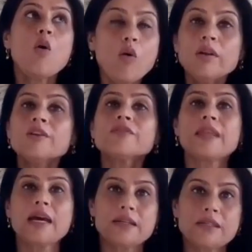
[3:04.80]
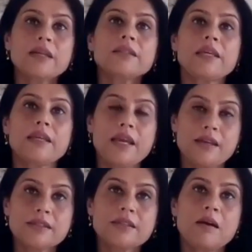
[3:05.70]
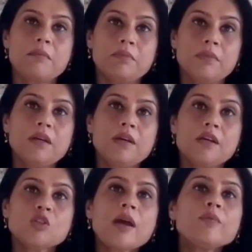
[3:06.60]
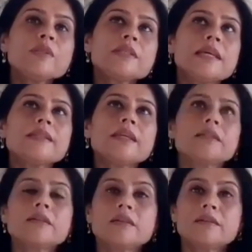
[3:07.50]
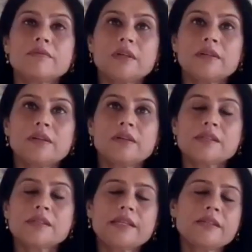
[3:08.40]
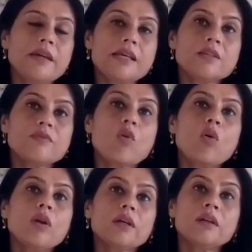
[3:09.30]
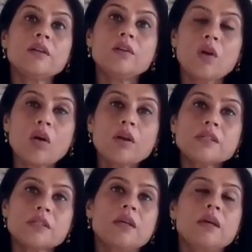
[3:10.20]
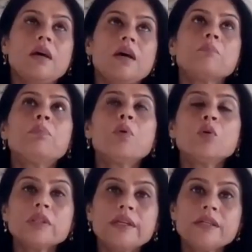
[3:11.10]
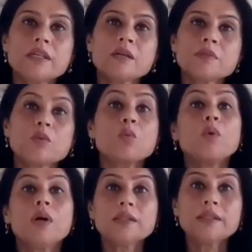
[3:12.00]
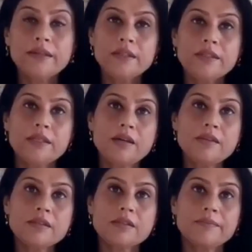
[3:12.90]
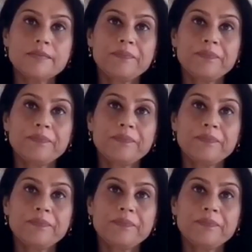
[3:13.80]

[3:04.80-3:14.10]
All of that, I think, has come. So, I would mm-hmm. say that the uh, sector has evolved a lot, both mm-hmm. in terms of the work that it does